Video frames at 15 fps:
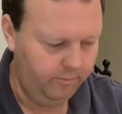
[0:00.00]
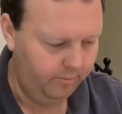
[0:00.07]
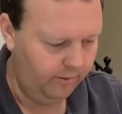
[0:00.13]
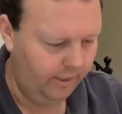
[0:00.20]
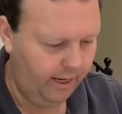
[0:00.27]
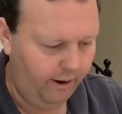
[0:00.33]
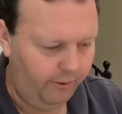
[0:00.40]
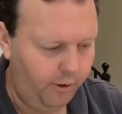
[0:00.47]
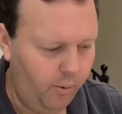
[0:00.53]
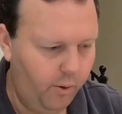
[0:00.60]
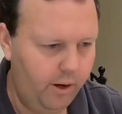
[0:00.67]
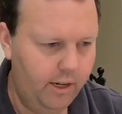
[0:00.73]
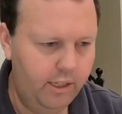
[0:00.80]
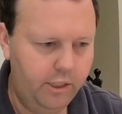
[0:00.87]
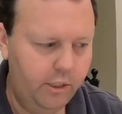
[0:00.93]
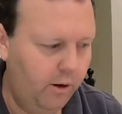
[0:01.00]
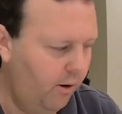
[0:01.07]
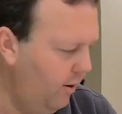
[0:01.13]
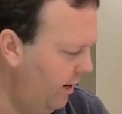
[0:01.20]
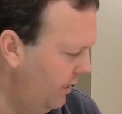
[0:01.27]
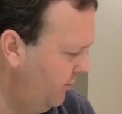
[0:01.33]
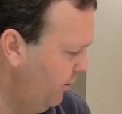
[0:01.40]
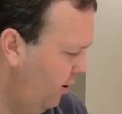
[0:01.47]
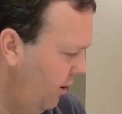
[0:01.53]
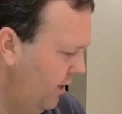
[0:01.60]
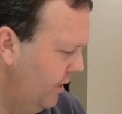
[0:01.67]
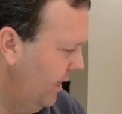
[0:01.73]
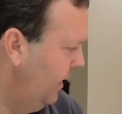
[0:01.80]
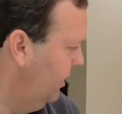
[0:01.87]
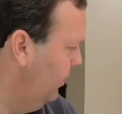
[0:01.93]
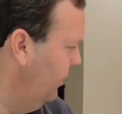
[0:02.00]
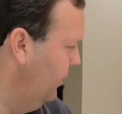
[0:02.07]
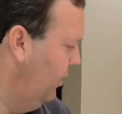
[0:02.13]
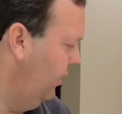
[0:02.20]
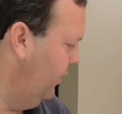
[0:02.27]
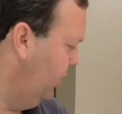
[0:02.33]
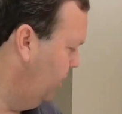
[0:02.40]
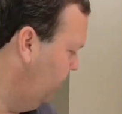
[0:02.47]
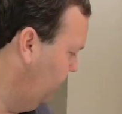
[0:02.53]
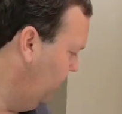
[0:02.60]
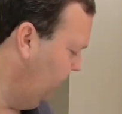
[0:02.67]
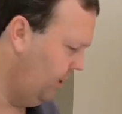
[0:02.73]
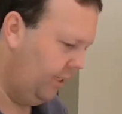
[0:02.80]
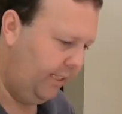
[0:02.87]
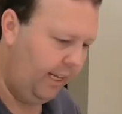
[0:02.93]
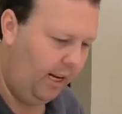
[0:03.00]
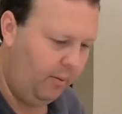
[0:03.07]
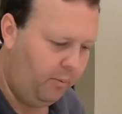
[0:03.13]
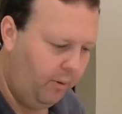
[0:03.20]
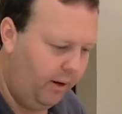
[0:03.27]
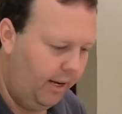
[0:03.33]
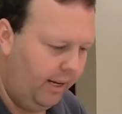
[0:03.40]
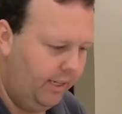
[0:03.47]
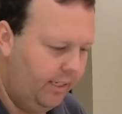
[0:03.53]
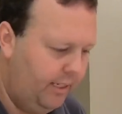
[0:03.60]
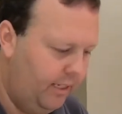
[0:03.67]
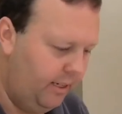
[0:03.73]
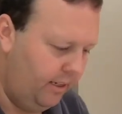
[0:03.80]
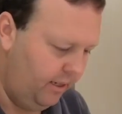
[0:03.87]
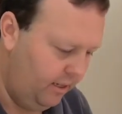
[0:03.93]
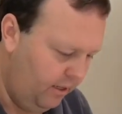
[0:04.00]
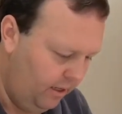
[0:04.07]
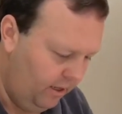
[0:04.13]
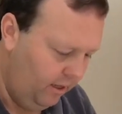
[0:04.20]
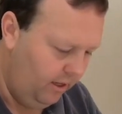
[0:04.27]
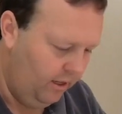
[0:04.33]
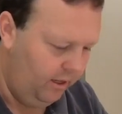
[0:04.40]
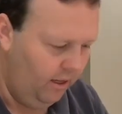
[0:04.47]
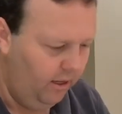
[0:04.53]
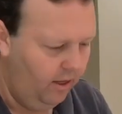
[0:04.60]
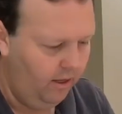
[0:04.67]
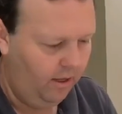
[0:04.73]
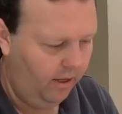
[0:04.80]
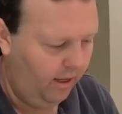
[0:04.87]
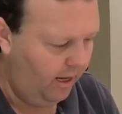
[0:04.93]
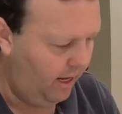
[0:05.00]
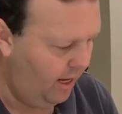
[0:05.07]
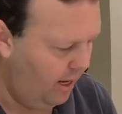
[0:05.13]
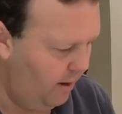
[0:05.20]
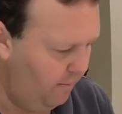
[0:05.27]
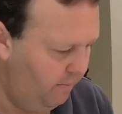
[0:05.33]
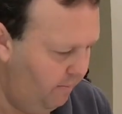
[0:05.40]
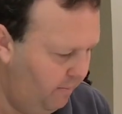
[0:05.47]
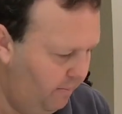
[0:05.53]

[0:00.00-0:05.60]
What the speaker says: Now, if you want to, so as far as the hook setup wise, so